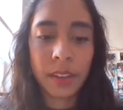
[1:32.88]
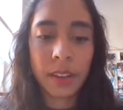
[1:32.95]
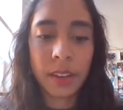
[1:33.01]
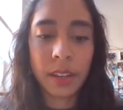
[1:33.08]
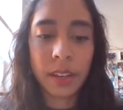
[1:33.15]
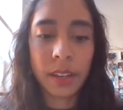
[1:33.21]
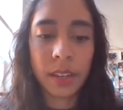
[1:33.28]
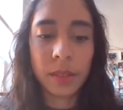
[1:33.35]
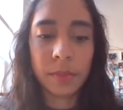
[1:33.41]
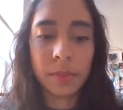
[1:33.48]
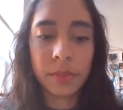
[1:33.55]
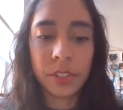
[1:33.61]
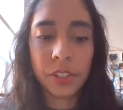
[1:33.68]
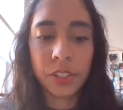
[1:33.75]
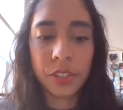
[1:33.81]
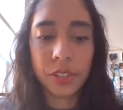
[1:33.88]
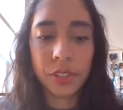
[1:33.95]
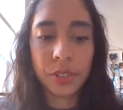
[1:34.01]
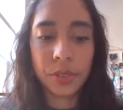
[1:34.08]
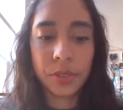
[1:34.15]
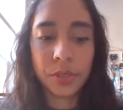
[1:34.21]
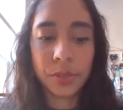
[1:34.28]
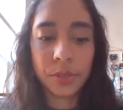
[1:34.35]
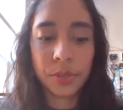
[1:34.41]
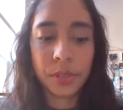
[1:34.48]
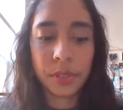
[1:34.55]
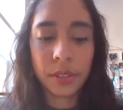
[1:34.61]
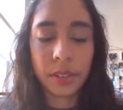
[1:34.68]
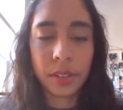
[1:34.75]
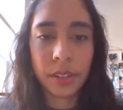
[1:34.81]
to do
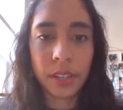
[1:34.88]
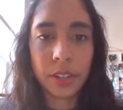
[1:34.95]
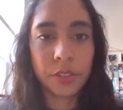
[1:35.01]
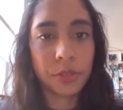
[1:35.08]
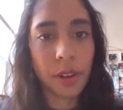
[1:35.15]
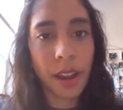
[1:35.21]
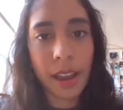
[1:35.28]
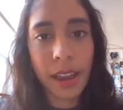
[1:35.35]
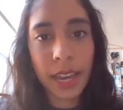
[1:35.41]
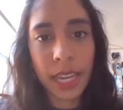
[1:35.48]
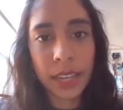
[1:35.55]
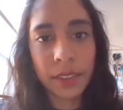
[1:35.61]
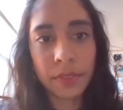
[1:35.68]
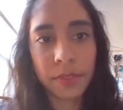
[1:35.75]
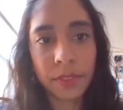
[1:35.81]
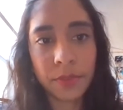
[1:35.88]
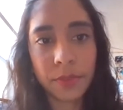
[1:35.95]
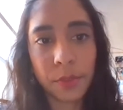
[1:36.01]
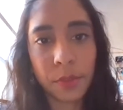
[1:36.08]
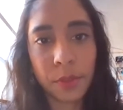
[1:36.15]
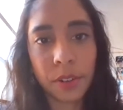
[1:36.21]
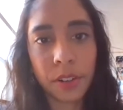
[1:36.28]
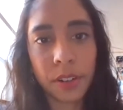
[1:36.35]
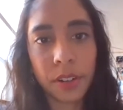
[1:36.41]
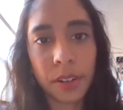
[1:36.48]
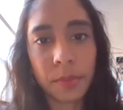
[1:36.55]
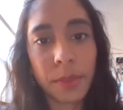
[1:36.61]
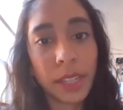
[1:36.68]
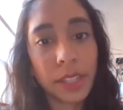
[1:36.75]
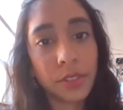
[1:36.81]
a drive
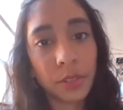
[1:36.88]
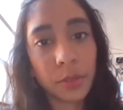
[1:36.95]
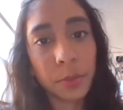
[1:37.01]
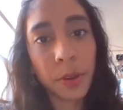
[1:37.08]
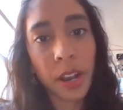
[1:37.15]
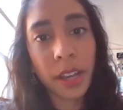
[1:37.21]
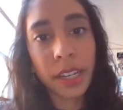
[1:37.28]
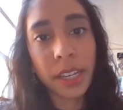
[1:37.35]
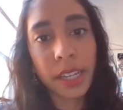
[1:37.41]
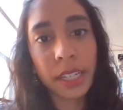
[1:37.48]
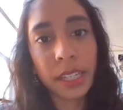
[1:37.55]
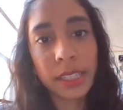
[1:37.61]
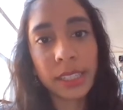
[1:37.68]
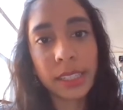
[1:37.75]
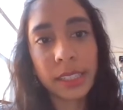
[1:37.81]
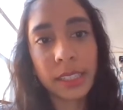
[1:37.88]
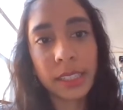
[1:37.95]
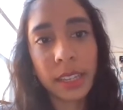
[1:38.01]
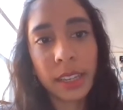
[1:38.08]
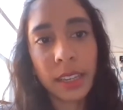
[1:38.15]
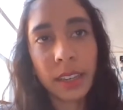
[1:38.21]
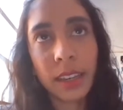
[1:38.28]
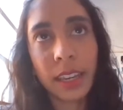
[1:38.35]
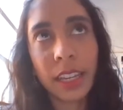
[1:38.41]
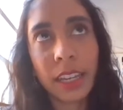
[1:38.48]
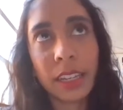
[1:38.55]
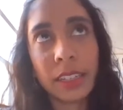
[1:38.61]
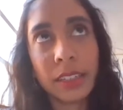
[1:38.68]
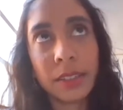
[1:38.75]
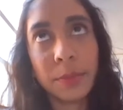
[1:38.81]
for menstrual products
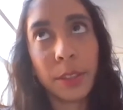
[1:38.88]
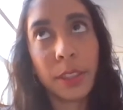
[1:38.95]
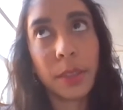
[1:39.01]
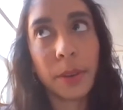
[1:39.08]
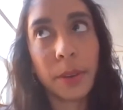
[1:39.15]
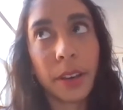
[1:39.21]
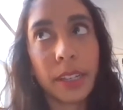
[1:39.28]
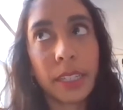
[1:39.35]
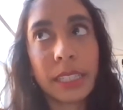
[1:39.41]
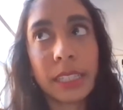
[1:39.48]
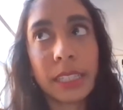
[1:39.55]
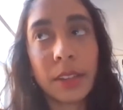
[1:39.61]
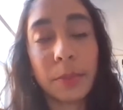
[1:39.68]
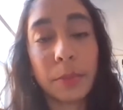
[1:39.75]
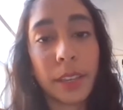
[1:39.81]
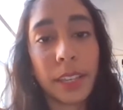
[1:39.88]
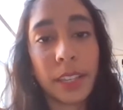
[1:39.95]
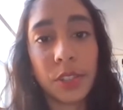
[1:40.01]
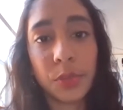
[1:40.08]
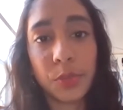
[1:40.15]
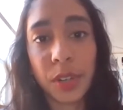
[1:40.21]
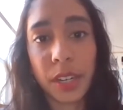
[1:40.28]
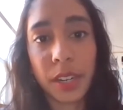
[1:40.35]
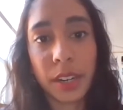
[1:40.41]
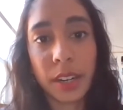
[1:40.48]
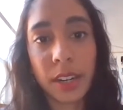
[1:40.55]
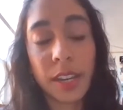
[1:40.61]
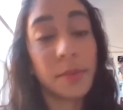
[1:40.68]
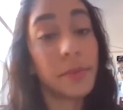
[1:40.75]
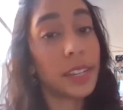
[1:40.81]
and put the box in a place
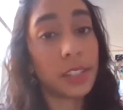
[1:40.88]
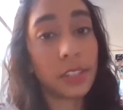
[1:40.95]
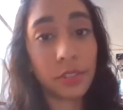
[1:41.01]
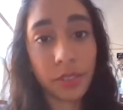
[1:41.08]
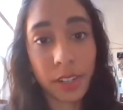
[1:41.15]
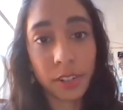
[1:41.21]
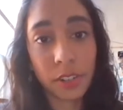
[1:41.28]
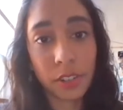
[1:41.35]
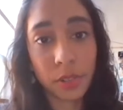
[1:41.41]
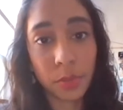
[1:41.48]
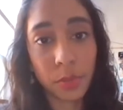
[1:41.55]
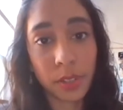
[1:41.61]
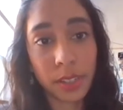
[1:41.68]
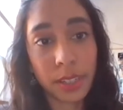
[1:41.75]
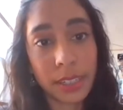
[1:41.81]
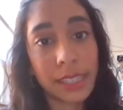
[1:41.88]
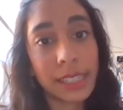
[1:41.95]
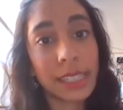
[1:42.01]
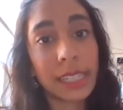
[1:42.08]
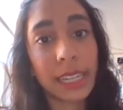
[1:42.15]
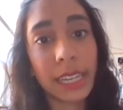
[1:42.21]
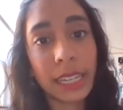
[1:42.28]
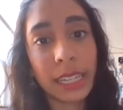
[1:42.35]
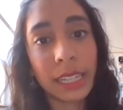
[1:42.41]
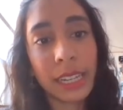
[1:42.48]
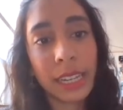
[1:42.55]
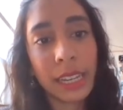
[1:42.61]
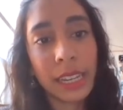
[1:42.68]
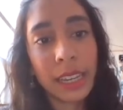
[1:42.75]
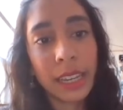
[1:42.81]
where administrators would see it.
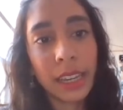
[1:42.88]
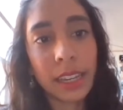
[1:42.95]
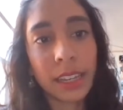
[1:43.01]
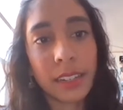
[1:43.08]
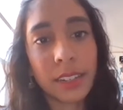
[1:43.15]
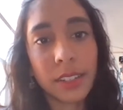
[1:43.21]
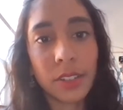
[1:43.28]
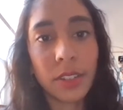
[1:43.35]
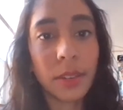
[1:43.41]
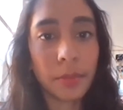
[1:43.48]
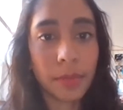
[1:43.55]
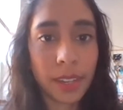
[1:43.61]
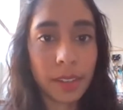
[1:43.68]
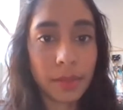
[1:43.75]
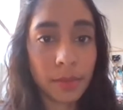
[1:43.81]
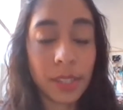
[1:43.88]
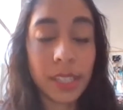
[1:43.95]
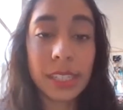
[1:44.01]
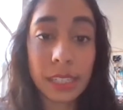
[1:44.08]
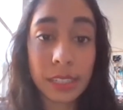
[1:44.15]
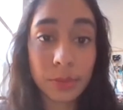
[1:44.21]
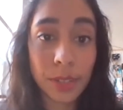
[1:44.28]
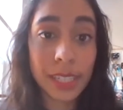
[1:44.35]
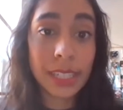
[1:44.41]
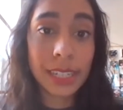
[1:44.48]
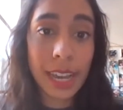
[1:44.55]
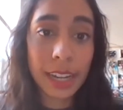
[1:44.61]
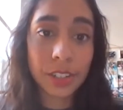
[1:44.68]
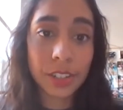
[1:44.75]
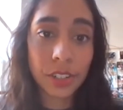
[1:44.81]
And so then we did
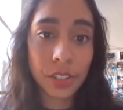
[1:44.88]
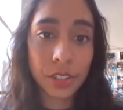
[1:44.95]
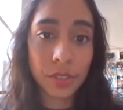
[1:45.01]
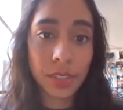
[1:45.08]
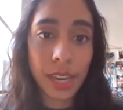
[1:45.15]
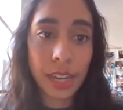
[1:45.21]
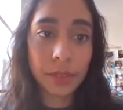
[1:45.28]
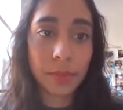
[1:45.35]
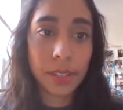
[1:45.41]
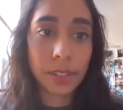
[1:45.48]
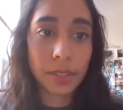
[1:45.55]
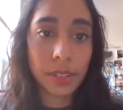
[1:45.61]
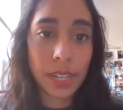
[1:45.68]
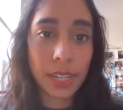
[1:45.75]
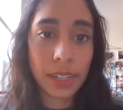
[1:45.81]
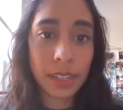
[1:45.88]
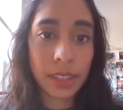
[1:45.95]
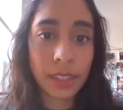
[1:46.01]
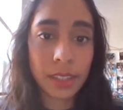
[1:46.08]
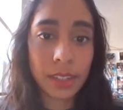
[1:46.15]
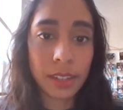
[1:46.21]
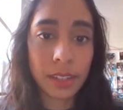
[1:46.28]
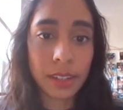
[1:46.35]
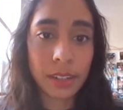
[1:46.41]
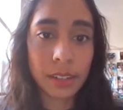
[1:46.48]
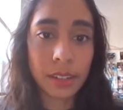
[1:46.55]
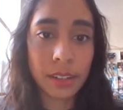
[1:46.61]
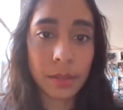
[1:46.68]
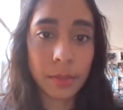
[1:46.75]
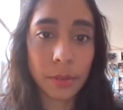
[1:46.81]
actually do that, and we donated the
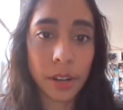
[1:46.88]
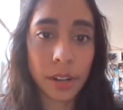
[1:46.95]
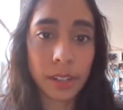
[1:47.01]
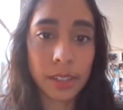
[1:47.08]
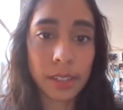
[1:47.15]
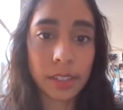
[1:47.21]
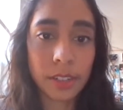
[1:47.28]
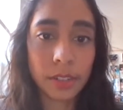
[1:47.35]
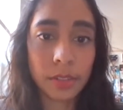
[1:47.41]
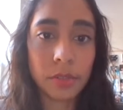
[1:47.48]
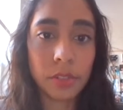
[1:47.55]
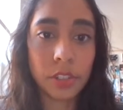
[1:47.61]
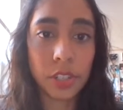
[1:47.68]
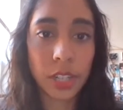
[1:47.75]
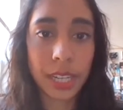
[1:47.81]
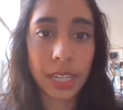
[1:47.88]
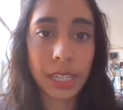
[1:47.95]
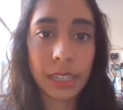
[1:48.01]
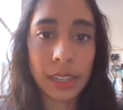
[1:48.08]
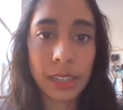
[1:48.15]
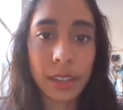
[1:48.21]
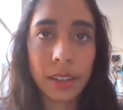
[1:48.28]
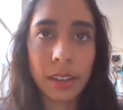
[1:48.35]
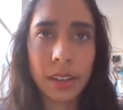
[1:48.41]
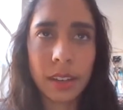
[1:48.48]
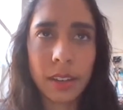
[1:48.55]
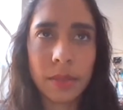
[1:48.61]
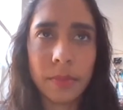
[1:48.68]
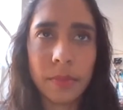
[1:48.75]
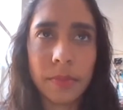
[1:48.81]
products to SHE.
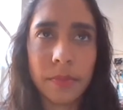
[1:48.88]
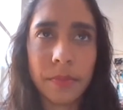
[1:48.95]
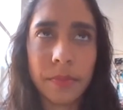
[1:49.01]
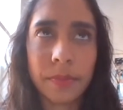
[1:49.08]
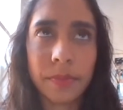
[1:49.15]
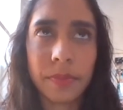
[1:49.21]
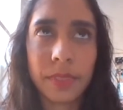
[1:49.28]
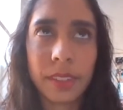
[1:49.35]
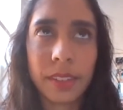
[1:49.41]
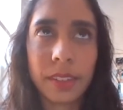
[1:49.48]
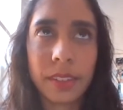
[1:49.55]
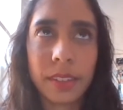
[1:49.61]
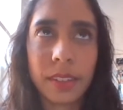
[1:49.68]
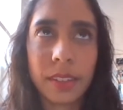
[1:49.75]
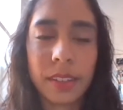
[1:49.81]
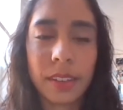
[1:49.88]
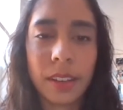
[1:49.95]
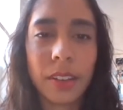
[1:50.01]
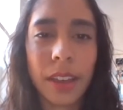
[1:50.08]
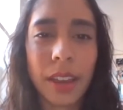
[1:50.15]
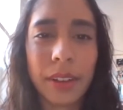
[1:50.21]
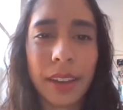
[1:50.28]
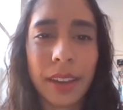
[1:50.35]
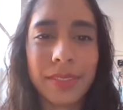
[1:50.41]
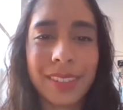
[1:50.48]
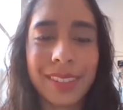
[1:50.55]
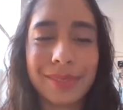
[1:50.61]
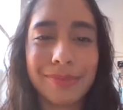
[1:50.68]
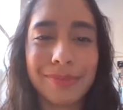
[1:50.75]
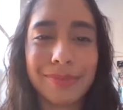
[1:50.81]
I would have
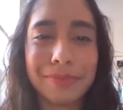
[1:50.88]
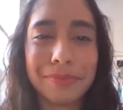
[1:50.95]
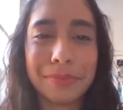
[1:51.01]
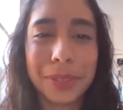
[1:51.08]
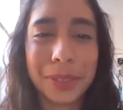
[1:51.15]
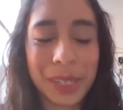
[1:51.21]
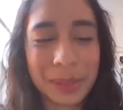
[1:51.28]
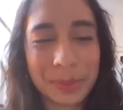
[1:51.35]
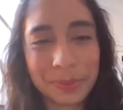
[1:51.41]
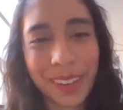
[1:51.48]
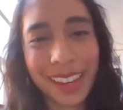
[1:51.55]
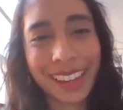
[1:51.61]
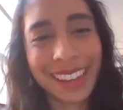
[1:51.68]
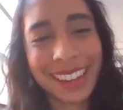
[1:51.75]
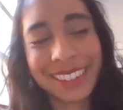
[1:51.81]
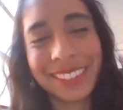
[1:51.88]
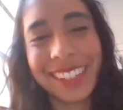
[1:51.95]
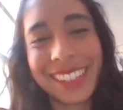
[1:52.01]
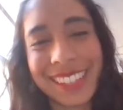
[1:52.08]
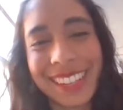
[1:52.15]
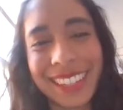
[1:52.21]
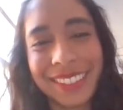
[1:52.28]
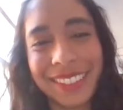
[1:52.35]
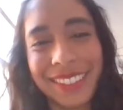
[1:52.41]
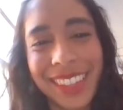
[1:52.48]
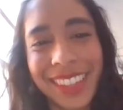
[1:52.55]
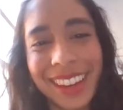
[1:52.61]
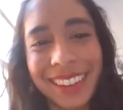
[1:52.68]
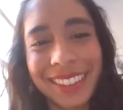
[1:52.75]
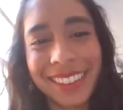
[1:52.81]
to look up. I don't exactly remember
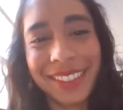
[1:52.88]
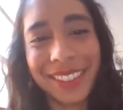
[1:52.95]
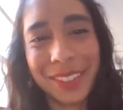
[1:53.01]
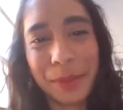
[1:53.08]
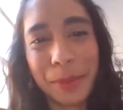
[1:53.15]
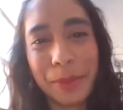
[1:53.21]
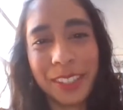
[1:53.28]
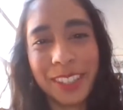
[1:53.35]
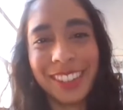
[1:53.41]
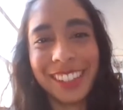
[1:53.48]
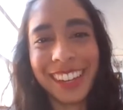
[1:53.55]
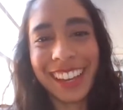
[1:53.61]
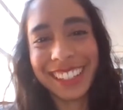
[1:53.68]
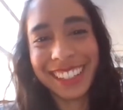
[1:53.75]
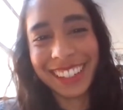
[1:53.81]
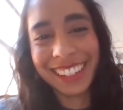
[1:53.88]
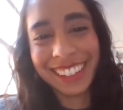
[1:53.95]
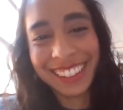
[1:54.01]
the acronym. Do you remember, Sujata?